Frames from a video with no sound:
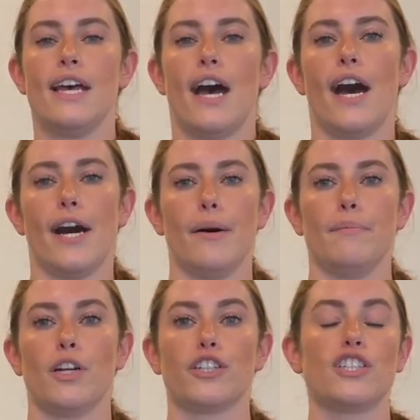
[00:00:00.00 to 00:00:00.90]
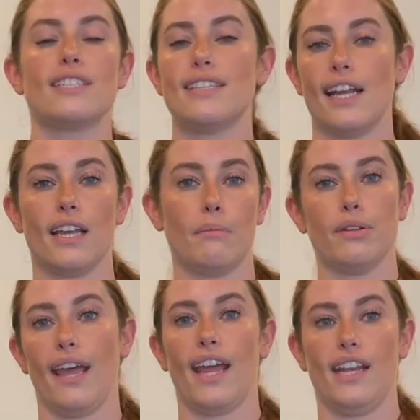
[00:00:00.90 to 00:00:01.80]
or just setting a
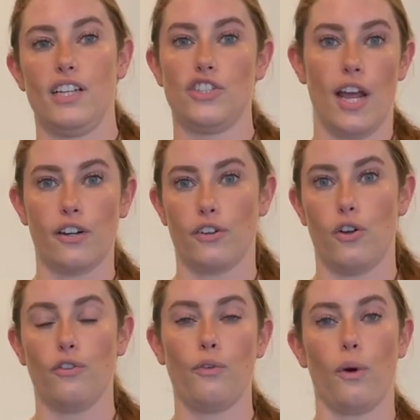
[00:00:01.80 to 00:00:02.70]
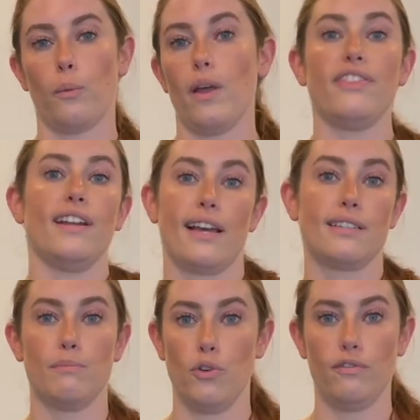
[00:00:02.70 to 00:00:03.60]
plan in general for what the
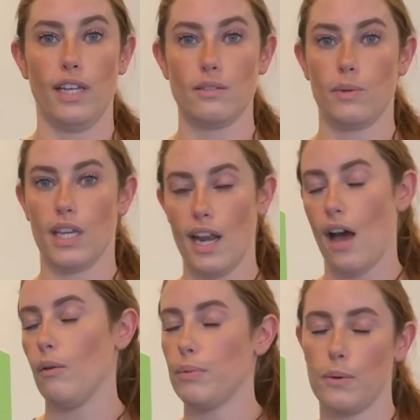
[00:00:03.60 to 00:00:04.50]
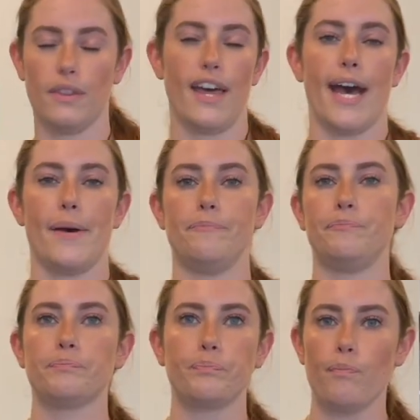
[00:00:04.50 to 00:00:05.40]
next move is. We can help you with
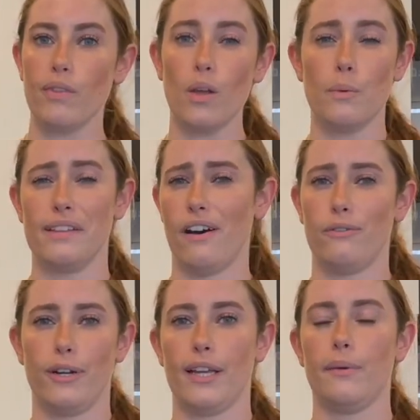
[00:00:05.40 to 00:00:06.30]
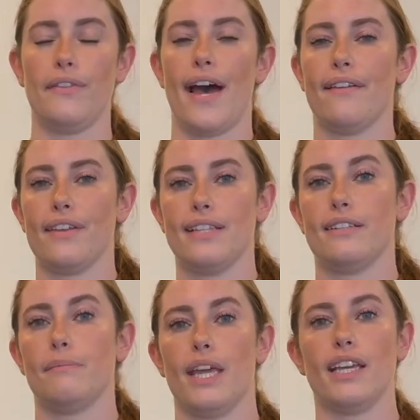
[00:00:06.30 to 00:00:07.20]
that. We love working with athletes
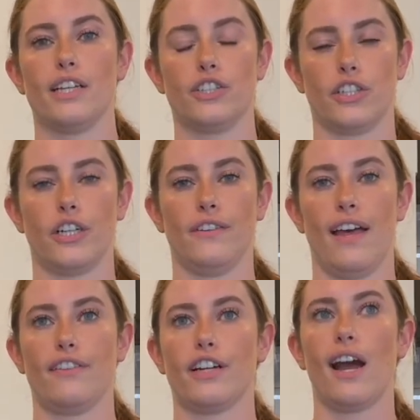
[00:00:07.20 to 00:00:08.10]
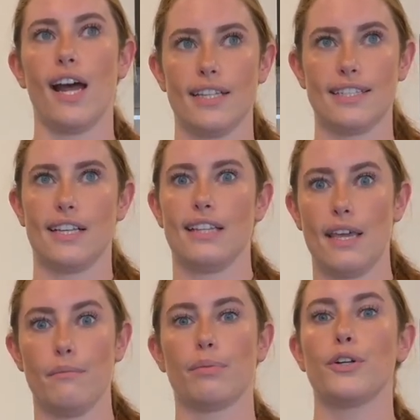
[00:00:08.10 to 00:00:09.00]
and making sure that they're constantly
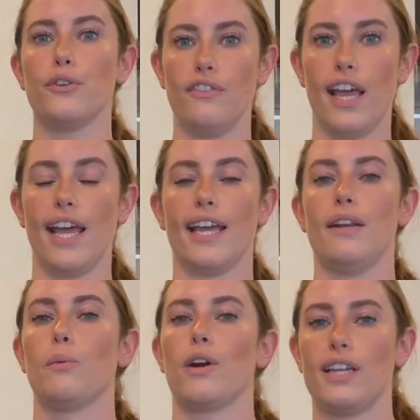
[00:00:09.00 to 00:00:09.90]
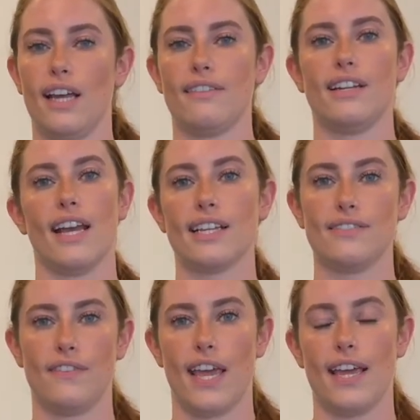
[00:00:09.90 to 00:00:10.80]
improving and working on the
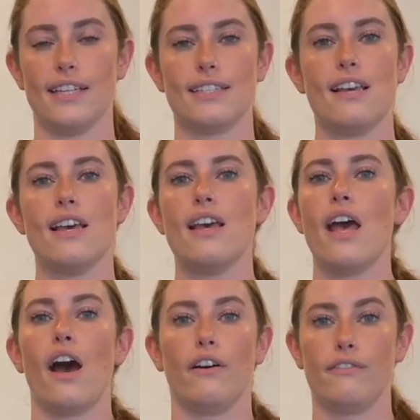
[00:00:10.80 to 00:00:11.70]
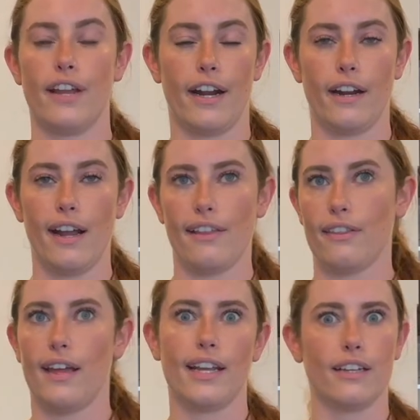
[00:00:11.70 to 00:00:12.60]
next phase of their
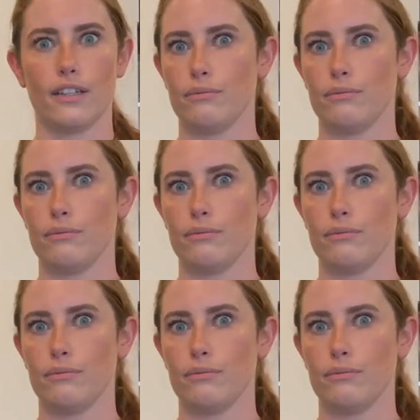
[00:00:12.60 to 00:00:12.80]
athletic